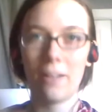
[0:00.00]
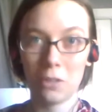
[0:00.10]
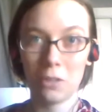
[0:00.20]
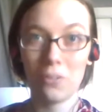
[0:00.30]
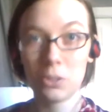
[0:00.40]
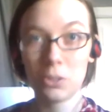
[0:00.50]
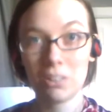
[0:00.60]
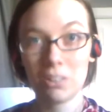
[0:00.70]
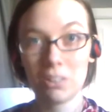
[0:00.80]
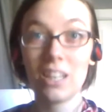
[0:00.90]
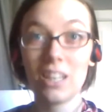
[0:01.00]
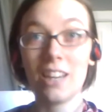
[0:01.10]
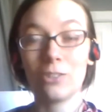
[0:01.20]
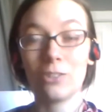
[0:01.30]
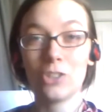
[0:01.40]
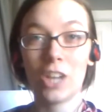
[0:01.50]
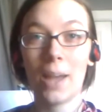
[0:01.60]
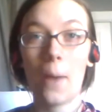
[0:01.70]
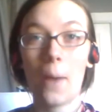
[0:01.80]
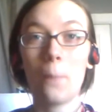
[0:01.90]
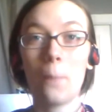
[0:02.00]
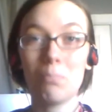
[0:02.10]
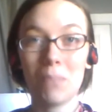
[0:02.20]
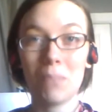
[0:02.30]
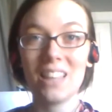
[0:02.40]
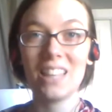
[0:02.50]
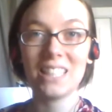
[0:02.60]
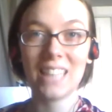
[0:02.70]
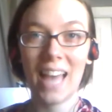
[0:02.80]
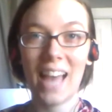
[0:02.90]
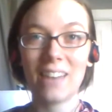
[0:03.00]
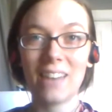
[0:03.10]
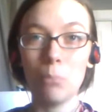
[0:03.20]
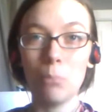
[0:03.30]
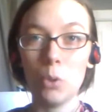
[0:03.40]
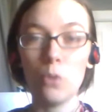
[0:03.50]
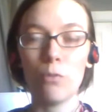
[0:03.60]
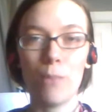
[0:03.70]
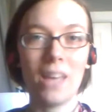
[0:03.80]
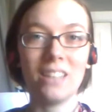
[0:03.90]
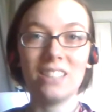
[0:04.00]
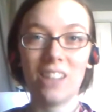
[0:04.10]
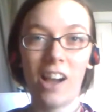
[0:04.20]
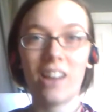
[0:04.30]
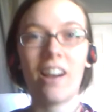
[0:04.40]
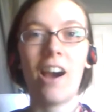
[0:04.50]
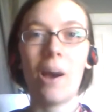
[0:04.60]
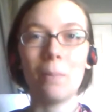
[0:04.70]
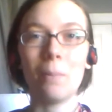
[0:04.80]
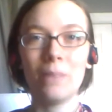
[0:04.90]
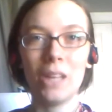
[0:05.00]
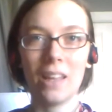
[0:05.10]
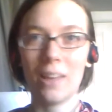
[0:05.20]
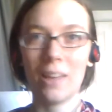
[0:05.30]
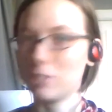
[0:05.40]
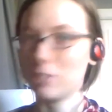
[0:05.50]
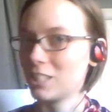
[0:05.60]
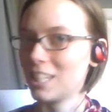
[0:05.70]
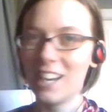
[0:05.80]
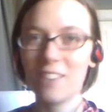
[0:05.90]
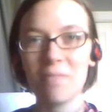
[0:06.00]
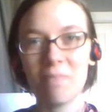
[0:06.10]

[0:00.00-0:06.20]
after you're finished with this video, check out BeTheDadMovement.com, and we'll see you there.